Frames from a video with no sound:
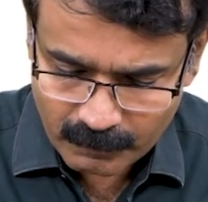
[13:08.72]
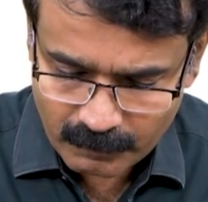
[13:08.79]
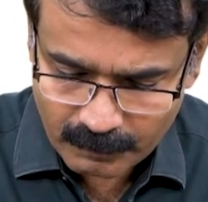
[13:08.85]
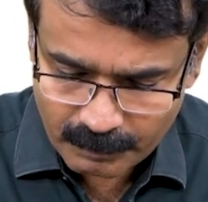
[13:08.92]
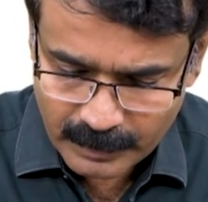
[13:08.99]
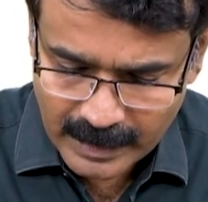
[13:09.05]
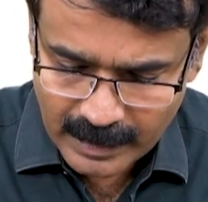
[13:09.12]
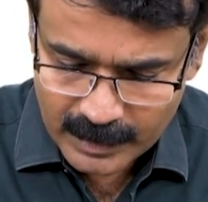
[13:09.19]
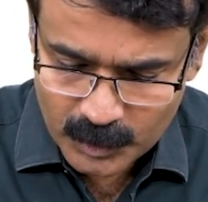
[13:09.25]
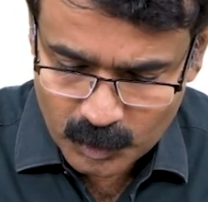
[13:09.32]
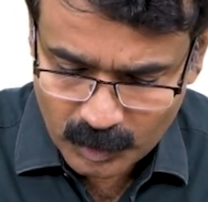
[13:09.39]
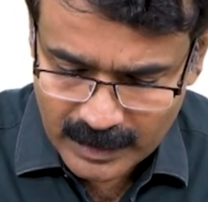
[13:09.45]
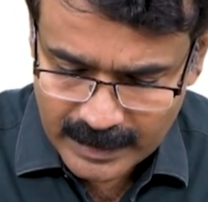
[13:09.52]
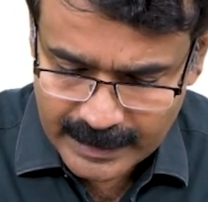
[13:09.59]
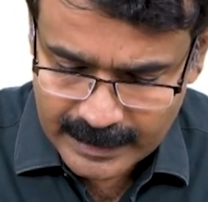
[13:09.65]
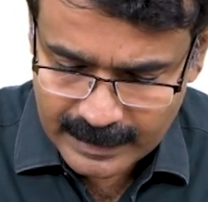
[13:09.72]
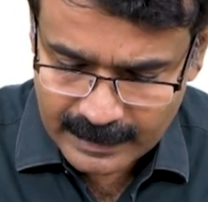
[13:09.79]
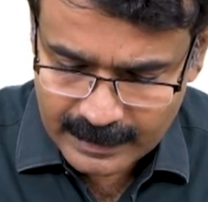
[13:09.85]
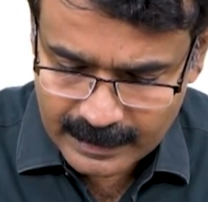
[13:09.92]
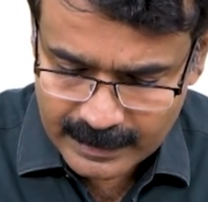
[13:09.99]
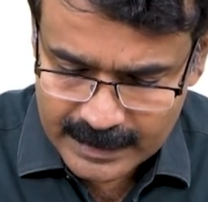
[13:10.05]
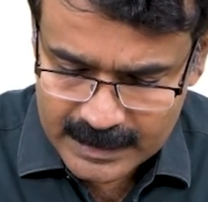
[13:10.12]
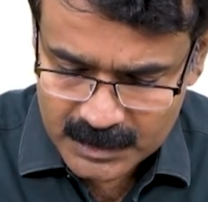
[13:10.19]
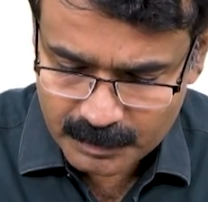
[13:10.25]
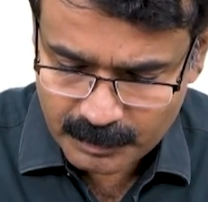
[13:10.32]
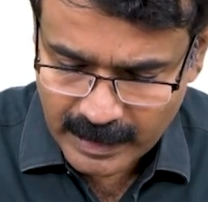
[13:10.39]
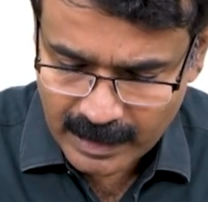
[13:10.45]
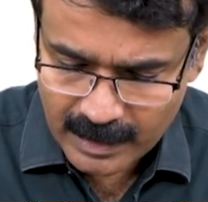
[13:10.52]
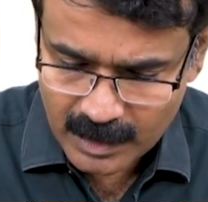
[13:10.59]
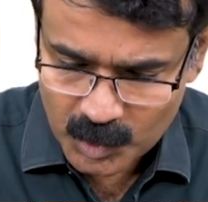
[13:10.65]
nuclei are arranged
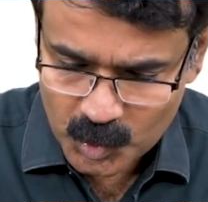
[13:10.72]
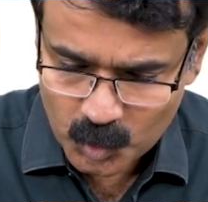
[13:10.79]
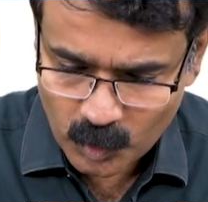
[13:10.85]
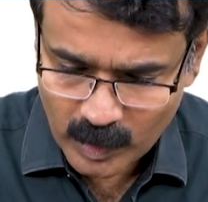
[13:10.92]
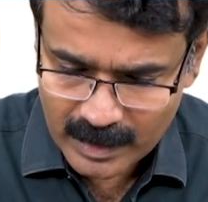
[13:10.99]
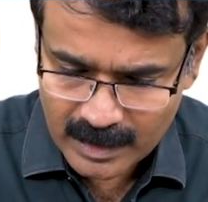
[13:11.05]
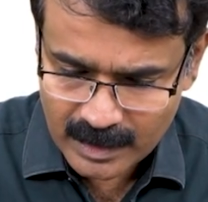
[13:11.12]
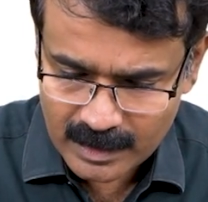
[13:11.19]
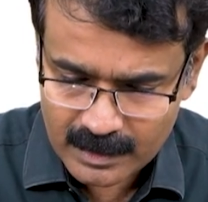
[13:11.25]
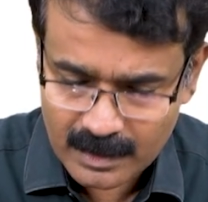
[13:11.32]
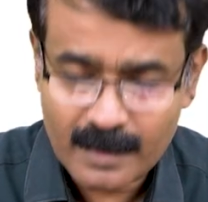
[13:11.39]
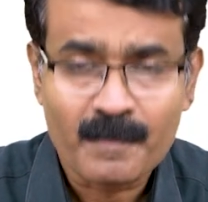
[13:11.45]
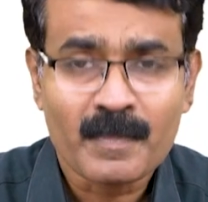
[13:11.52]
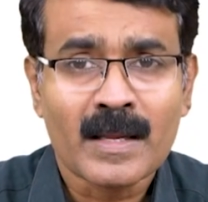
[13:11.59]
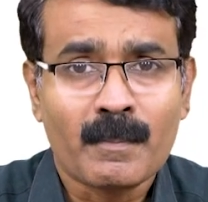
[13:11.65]
parallel to one another.